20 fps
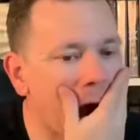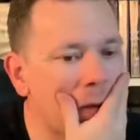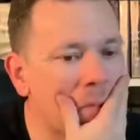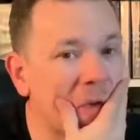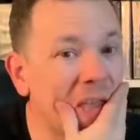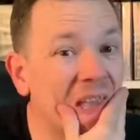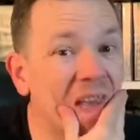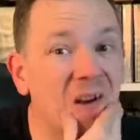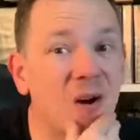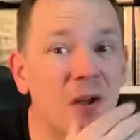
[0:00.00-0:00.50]

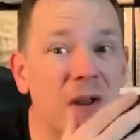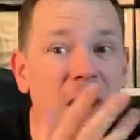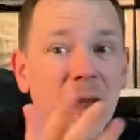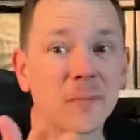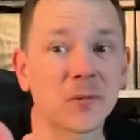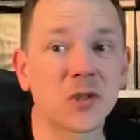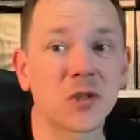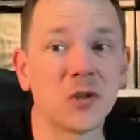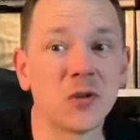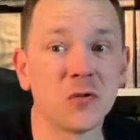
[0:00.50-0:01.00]
He got an
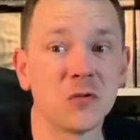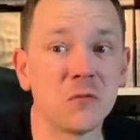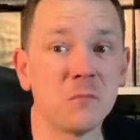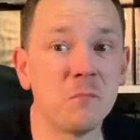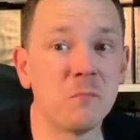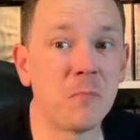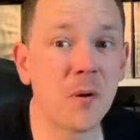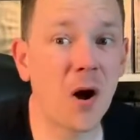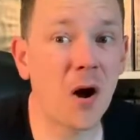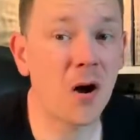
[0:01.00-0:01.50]
absolute
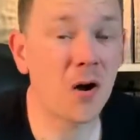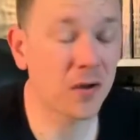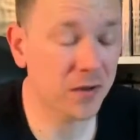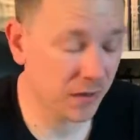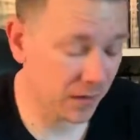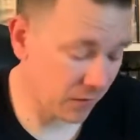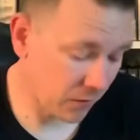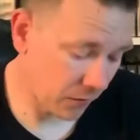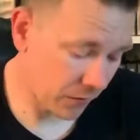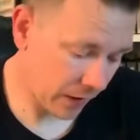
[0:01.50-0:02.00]

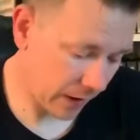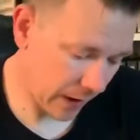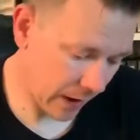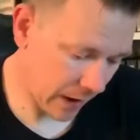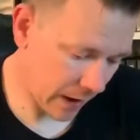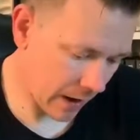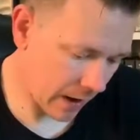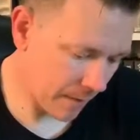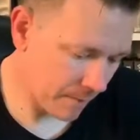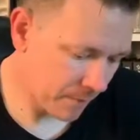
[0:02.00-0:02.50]
bargain on
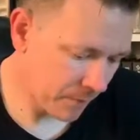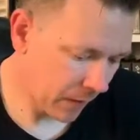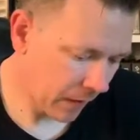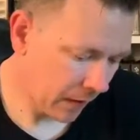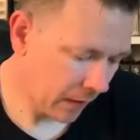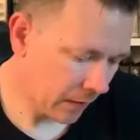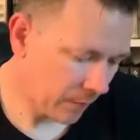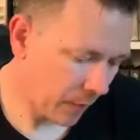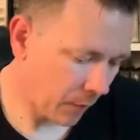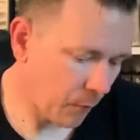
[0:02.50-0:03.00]
it.
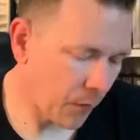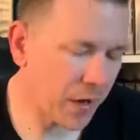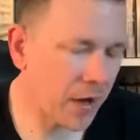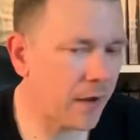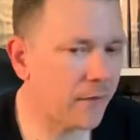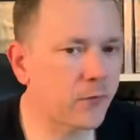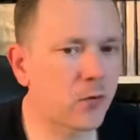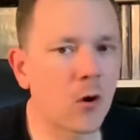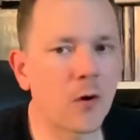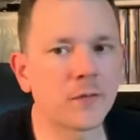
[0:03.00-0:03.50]
But
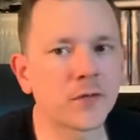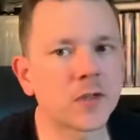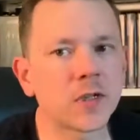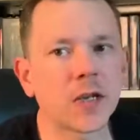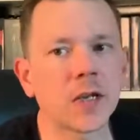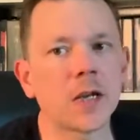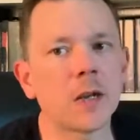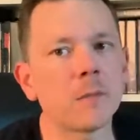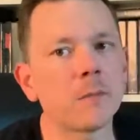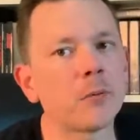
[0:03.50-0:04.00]
whenever I've
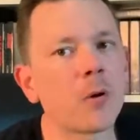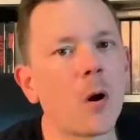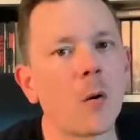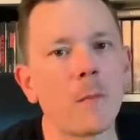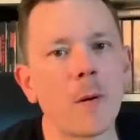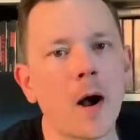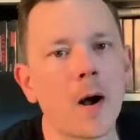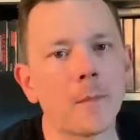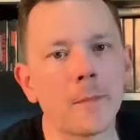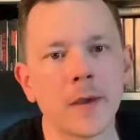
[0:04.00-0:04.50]
seen it
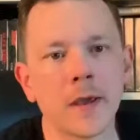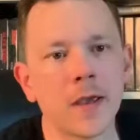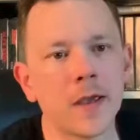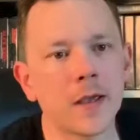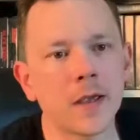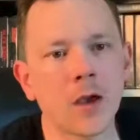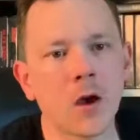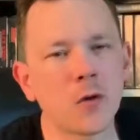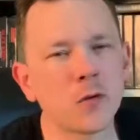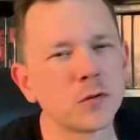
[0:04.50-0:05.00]
pop up, it
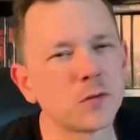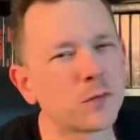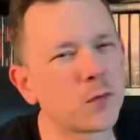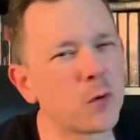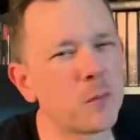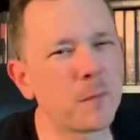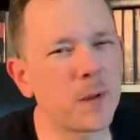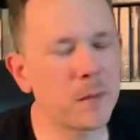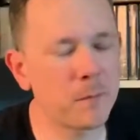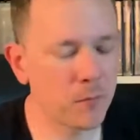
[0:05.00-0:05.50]
goes for
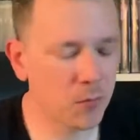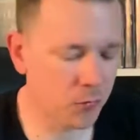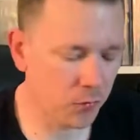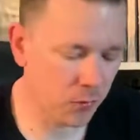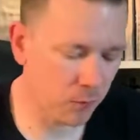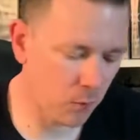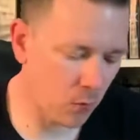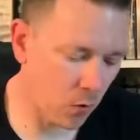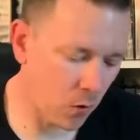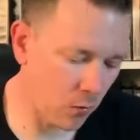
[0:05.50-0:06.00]
a bit more
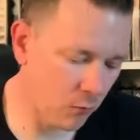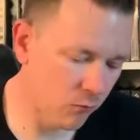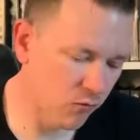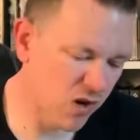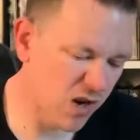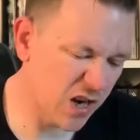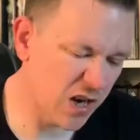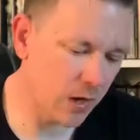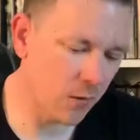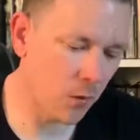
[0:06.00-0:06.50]
than what I
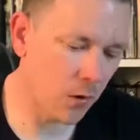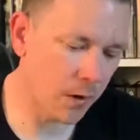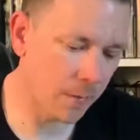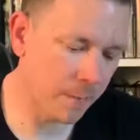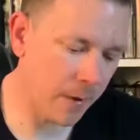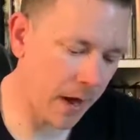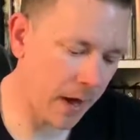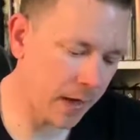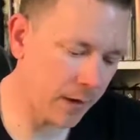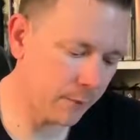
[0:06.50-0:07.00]
really want to
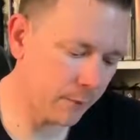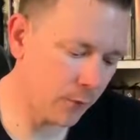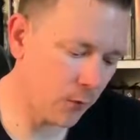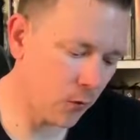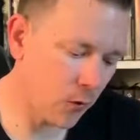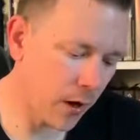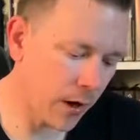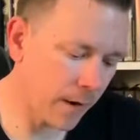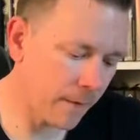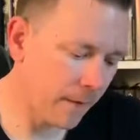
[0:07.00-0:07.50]
pay
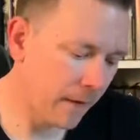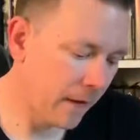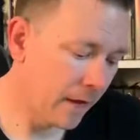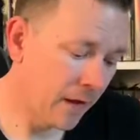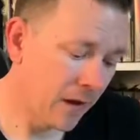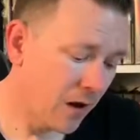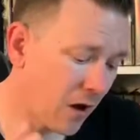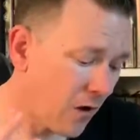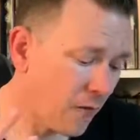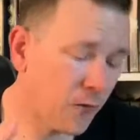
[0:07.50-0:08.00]
for it.
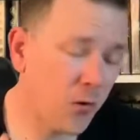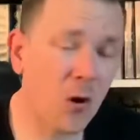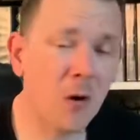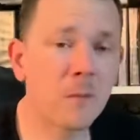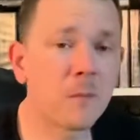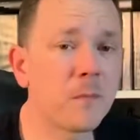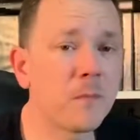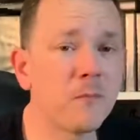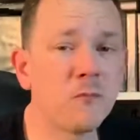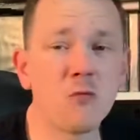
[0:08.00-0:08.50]
I've got
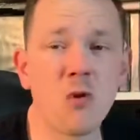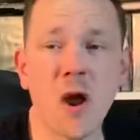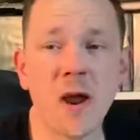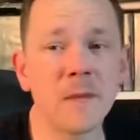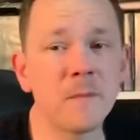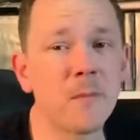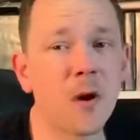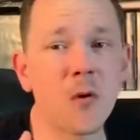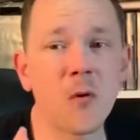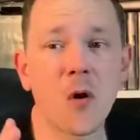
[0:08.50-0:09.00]

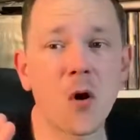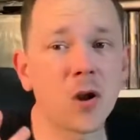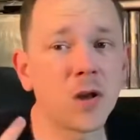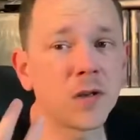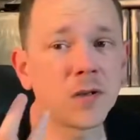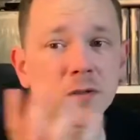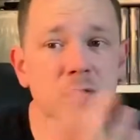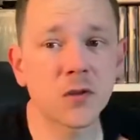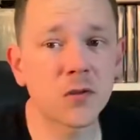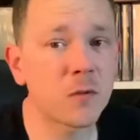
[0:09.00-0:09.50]
Rainbow
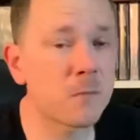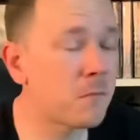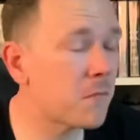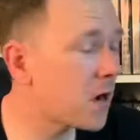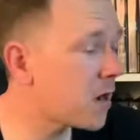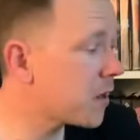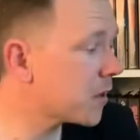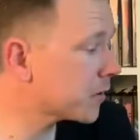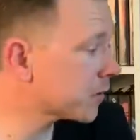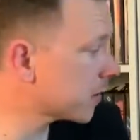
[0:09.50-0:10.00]
Islands on the
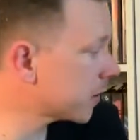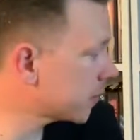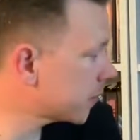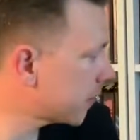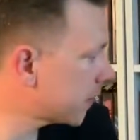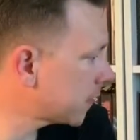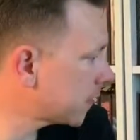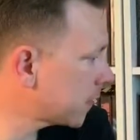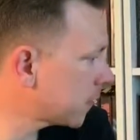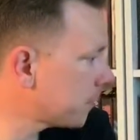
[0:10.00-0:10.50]
Master
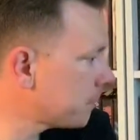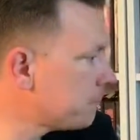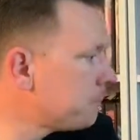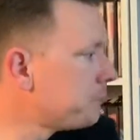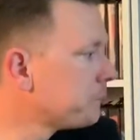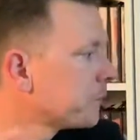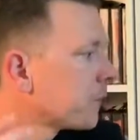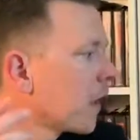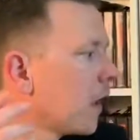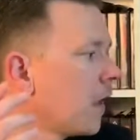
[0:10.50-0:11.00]
System.
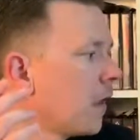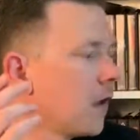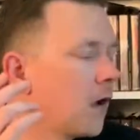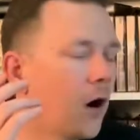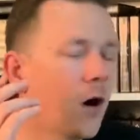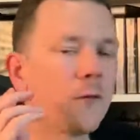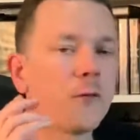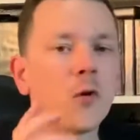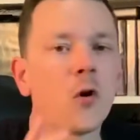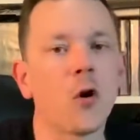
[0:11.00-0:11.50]

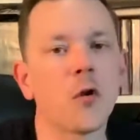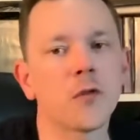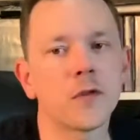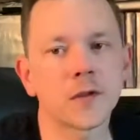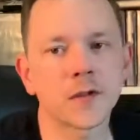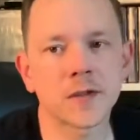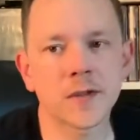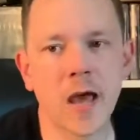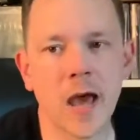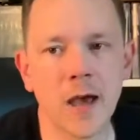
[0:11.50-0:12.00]
I've got the
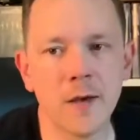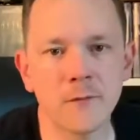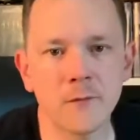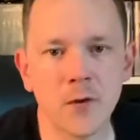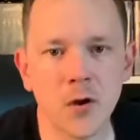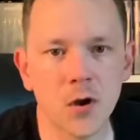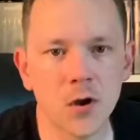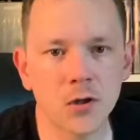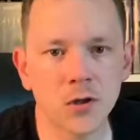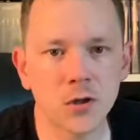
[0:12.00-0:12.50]
Saturn
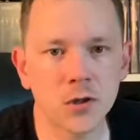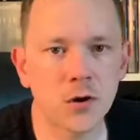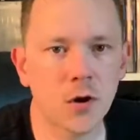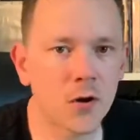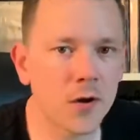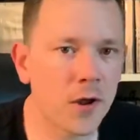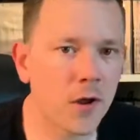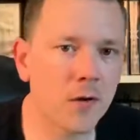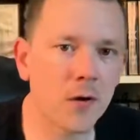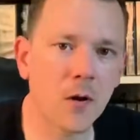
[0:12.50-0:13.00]
version.
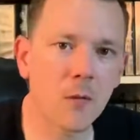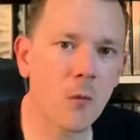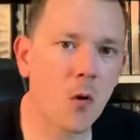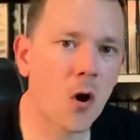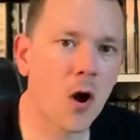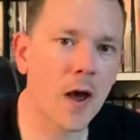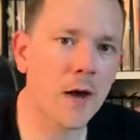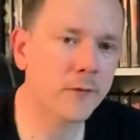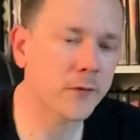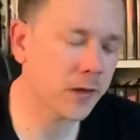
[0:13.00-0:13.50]
I don't know
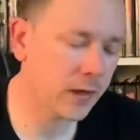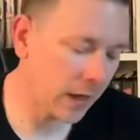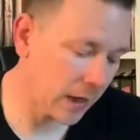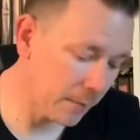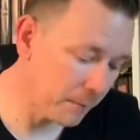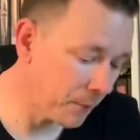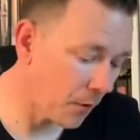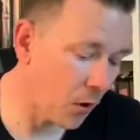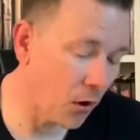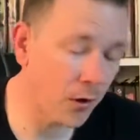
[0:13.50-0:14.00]
why I have to
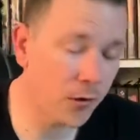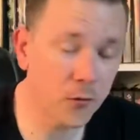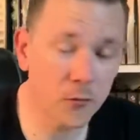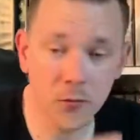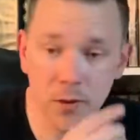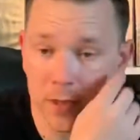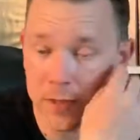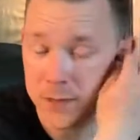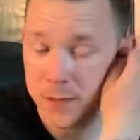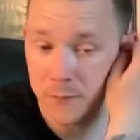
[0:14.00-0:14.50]
keep buying all these